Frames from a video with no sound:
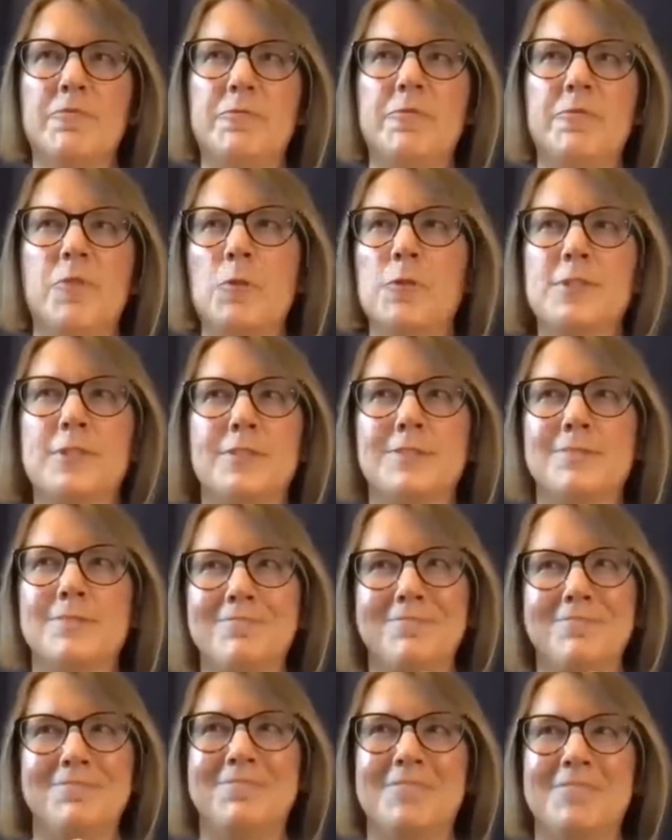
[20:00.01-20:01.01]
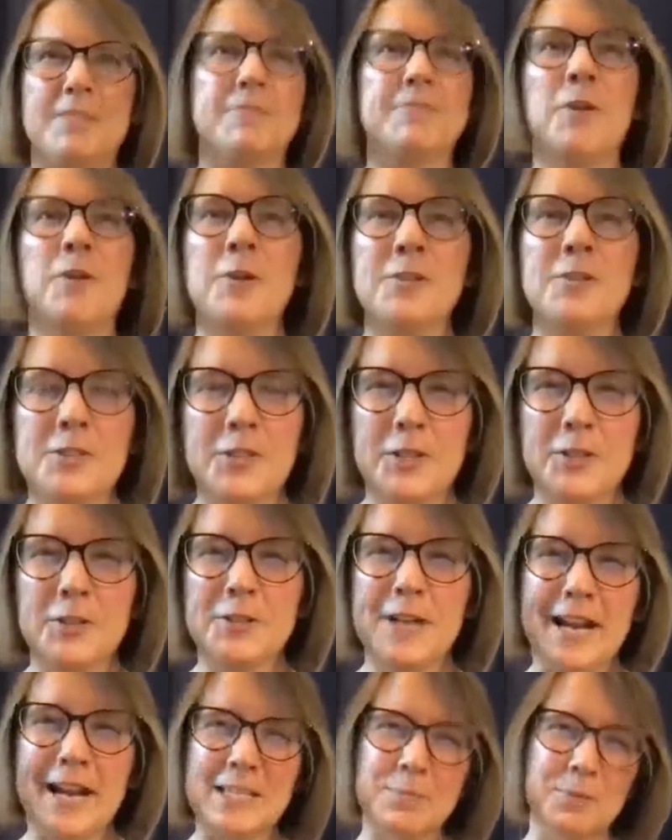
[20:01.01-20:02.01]
folks default to
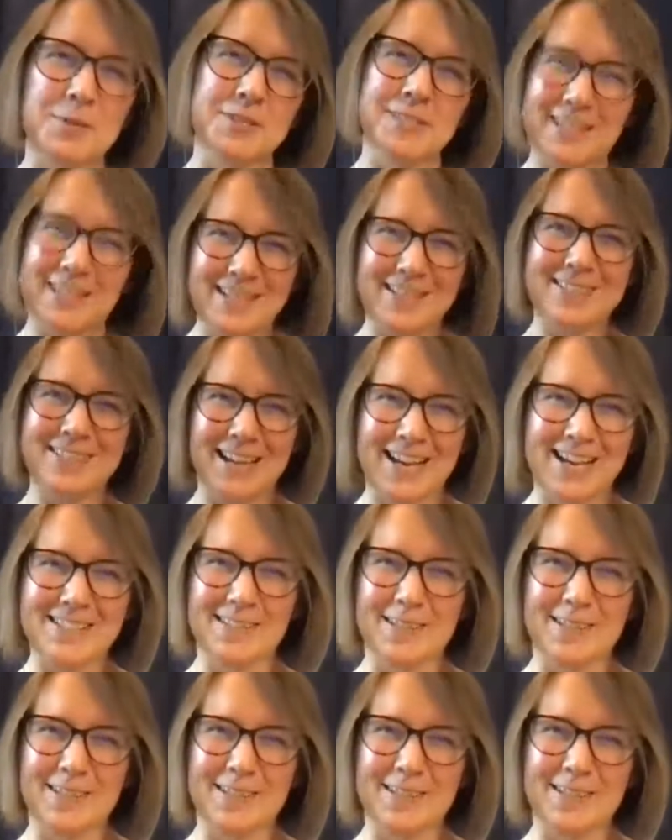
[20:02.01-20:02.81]
your expertise as a